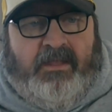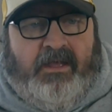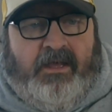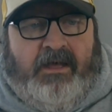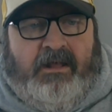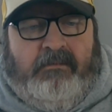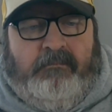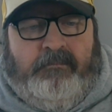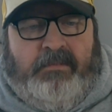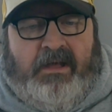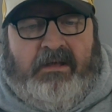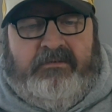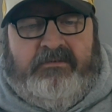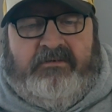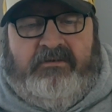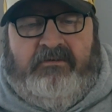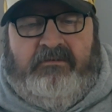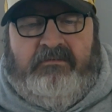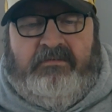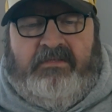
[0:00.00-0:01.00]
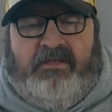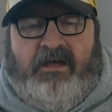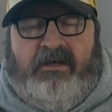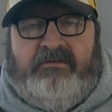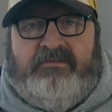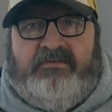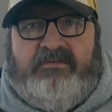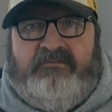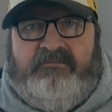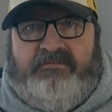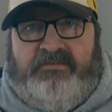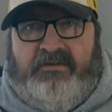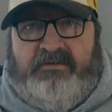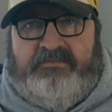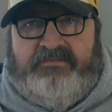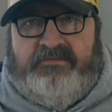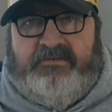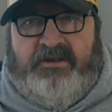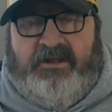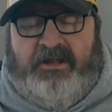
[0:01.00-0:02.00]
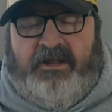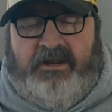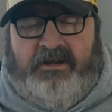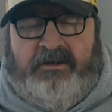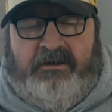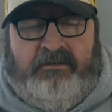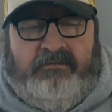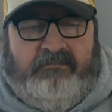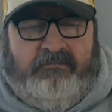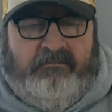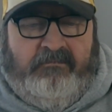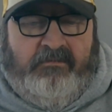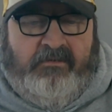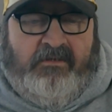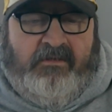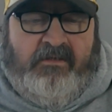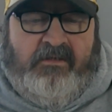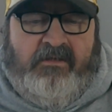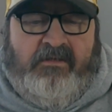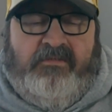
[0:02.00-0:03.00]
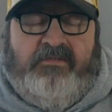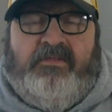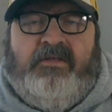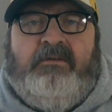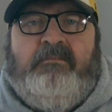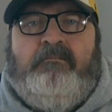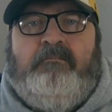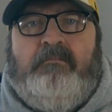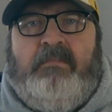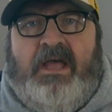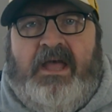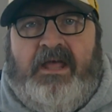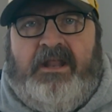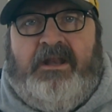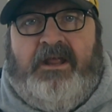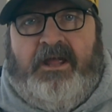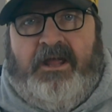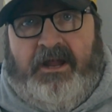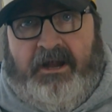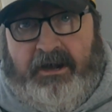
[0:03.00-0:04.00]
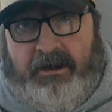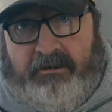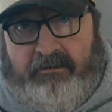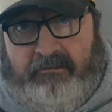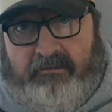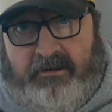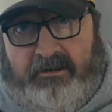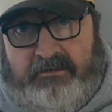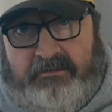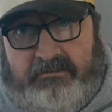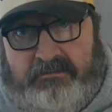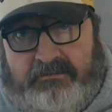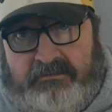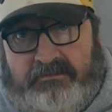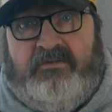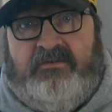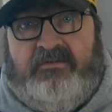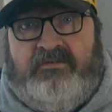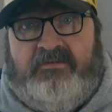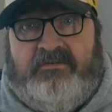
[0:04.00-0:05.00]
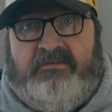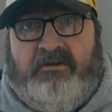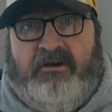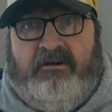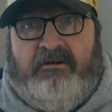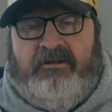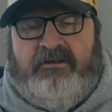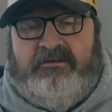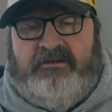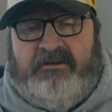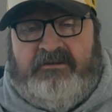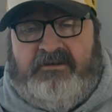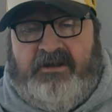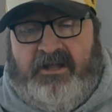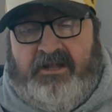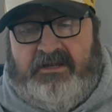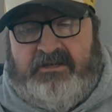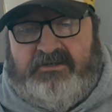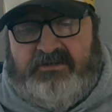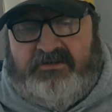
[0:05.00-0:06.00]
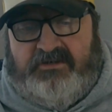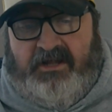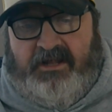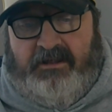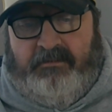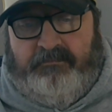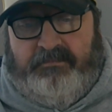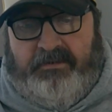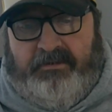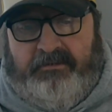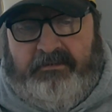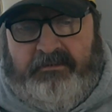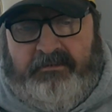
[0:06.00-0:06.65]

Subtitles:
At about 2015, the mid-era started to take shape